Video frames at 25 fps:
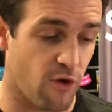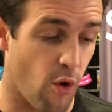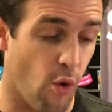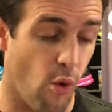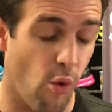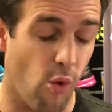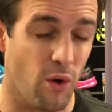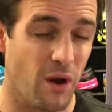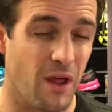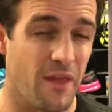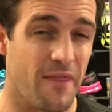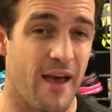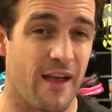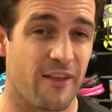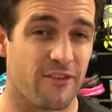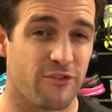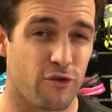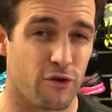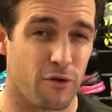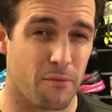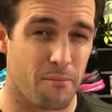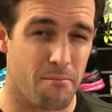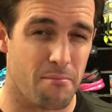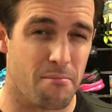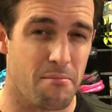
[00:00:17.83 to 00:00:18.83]
all in that
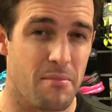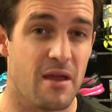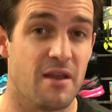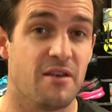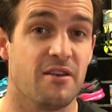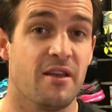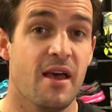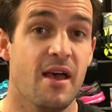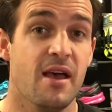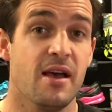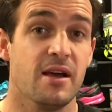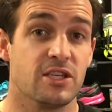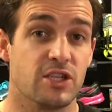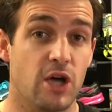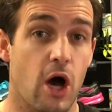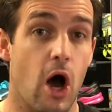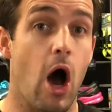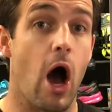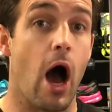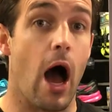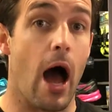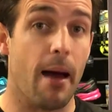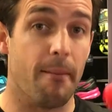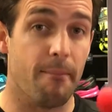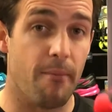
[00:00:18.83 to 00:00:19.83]
sort of mid to
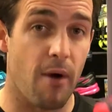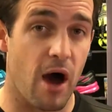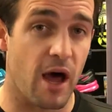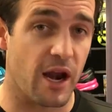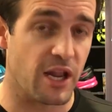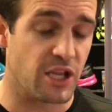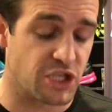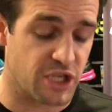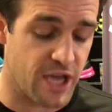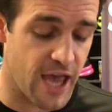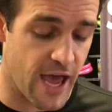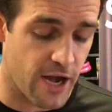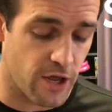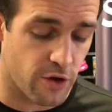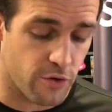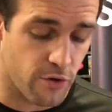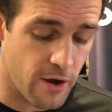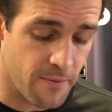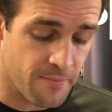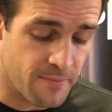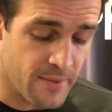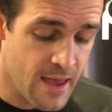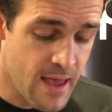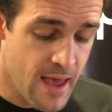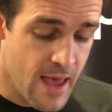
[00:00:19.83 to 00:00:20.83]
high mileage category.